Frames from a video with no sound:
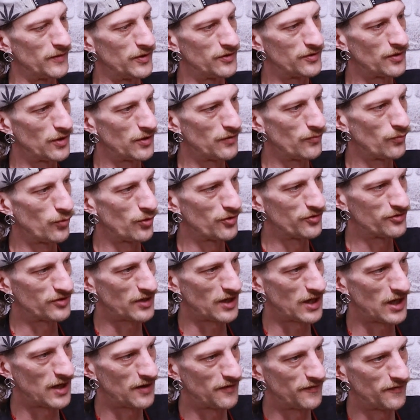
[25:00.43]
You don't want to
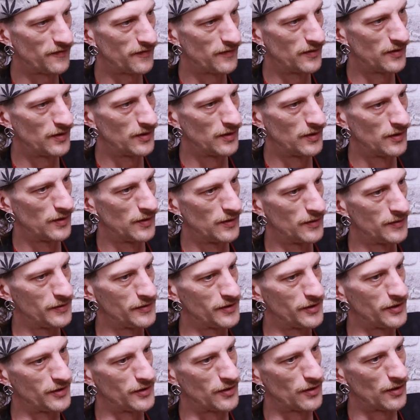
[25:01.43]
have,
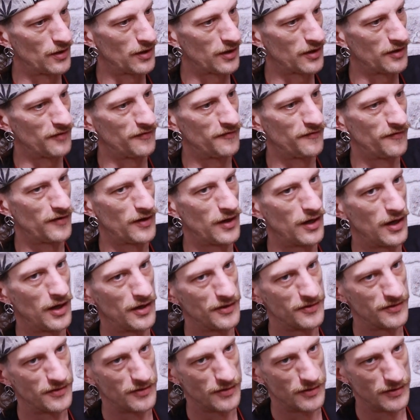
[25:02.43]
you know, like a
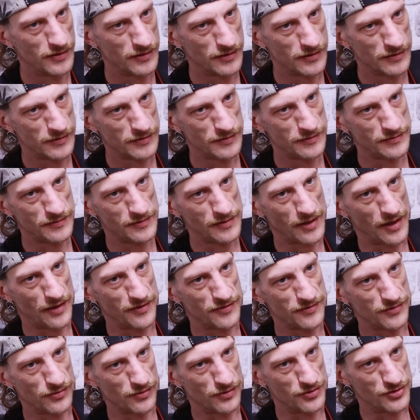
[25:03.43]
flood
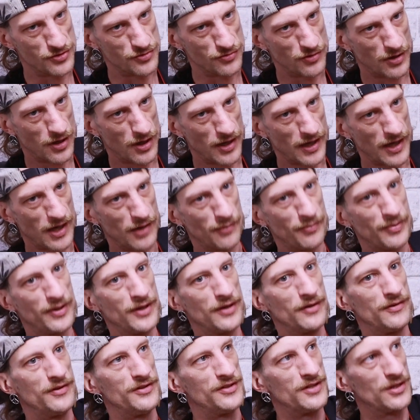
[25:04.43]
and sort of dry out period.